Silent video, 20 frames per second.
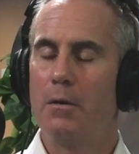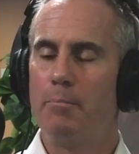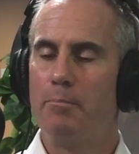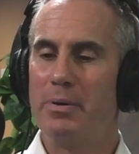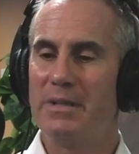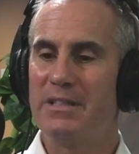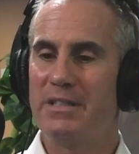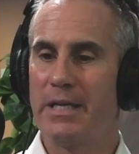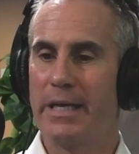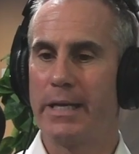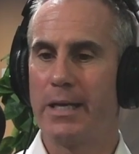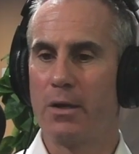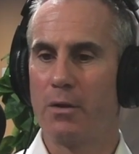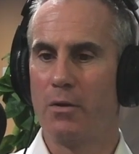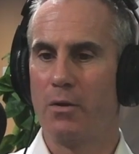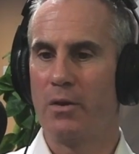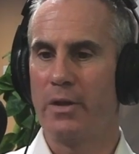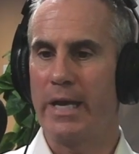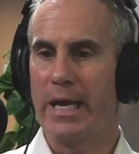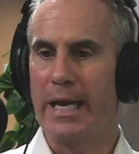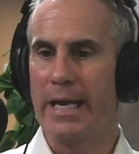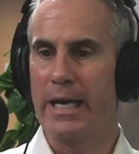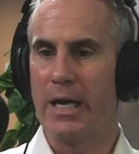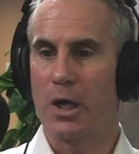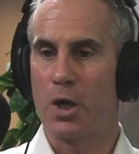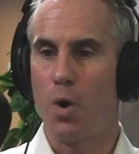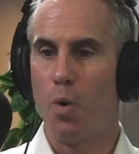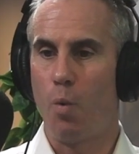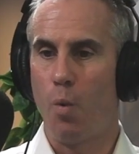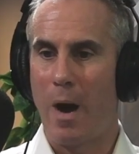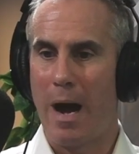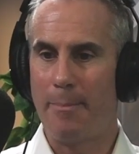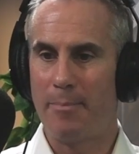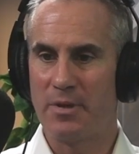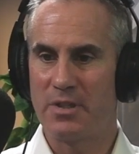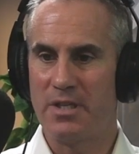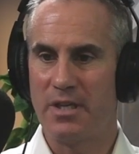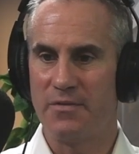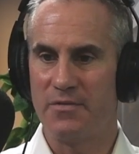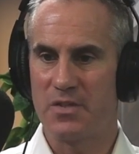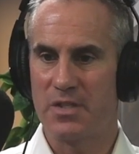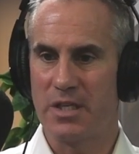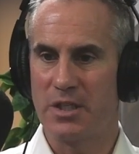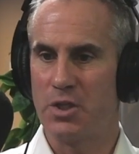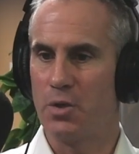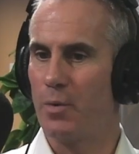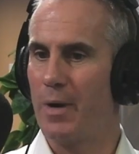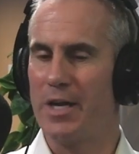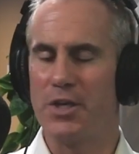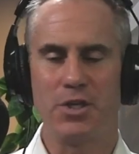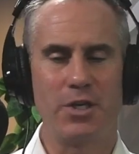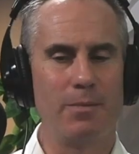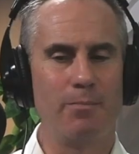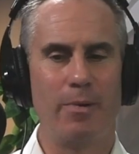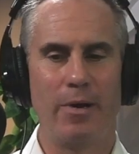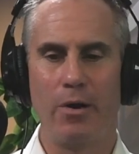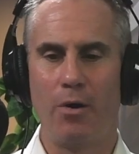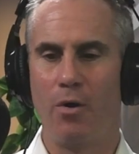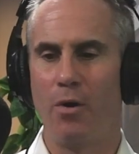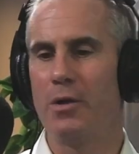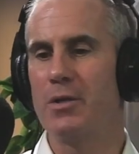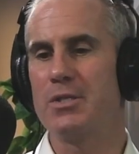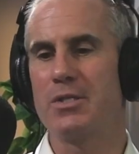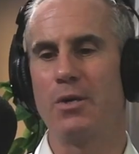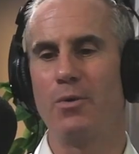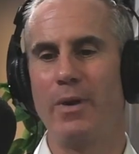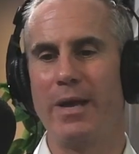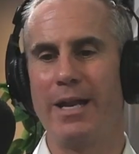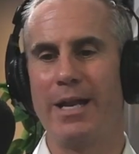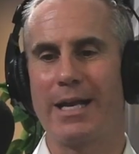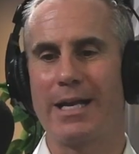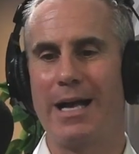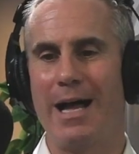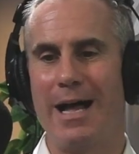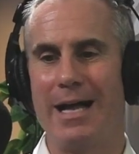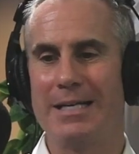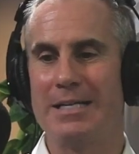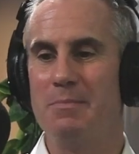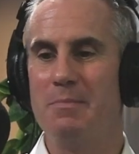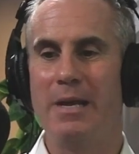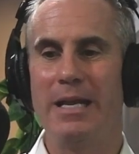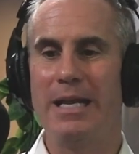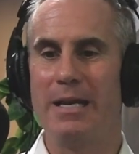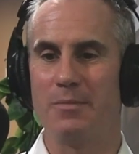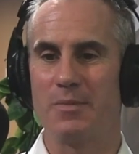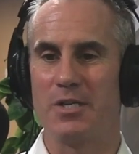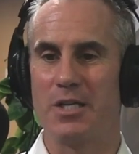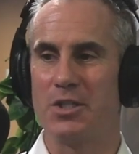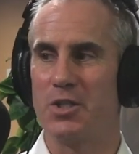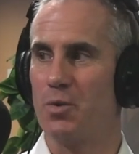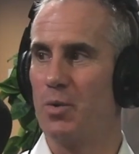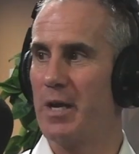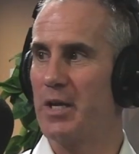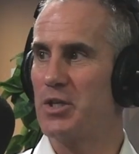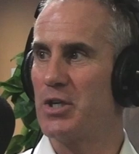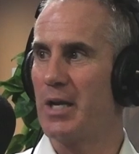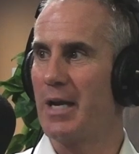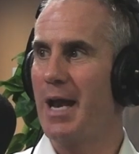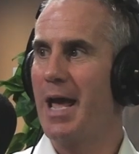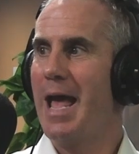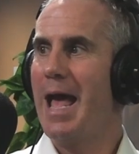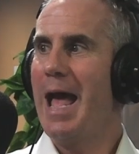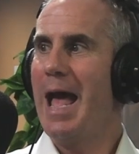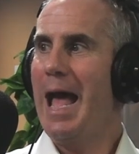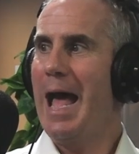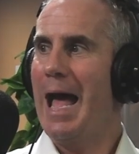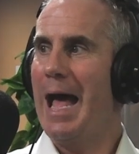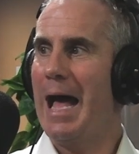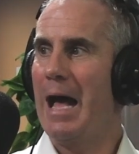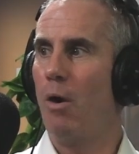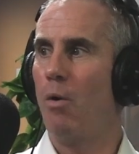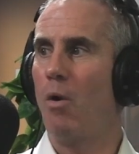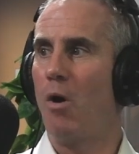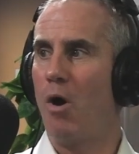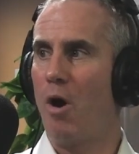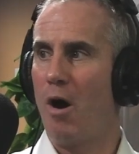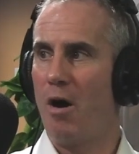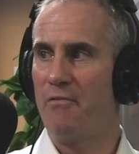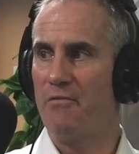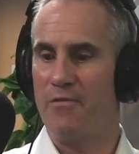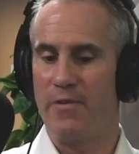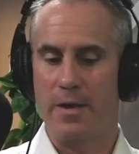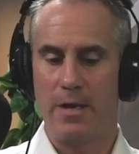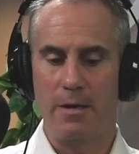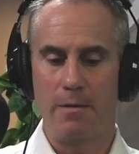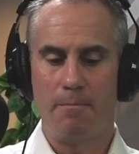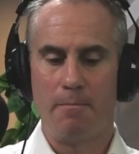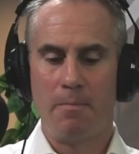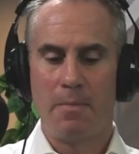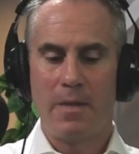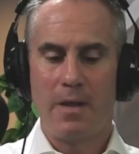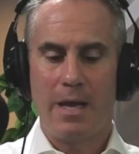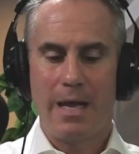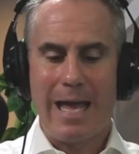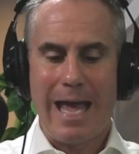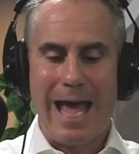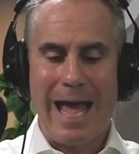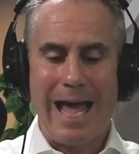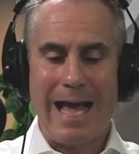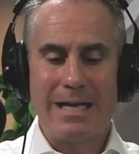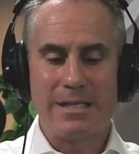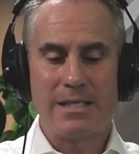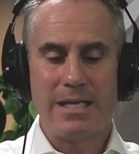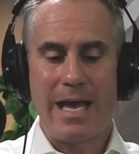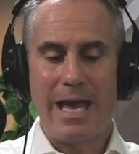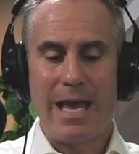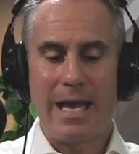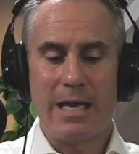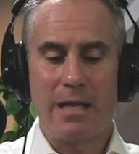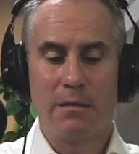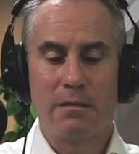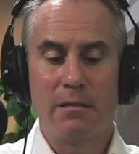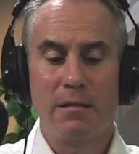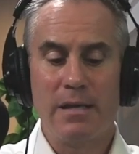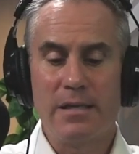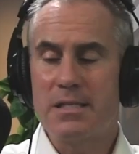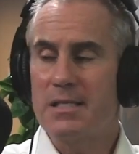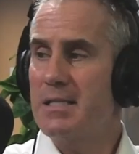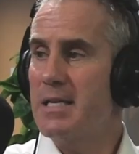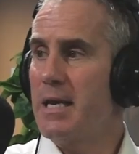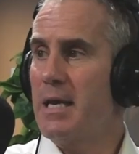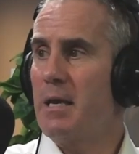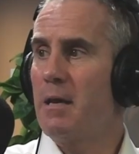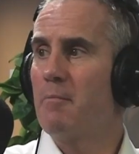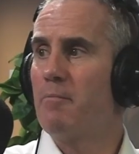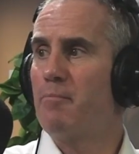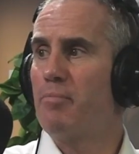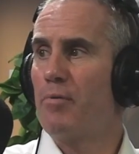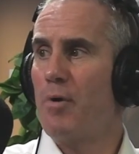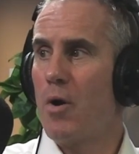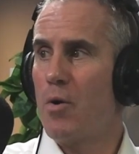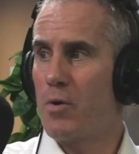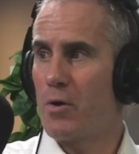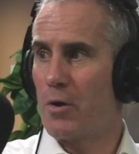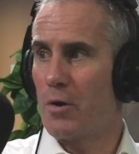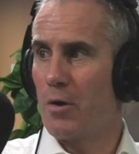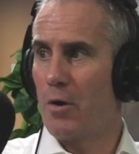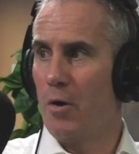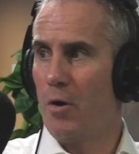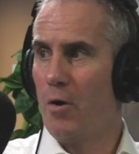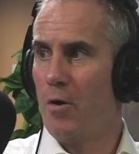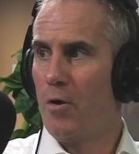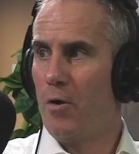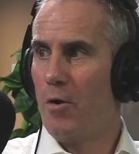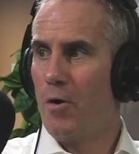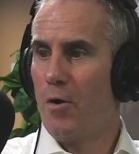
particularly in a cooperative situation, but also in a condominium situation, how often as a listing broker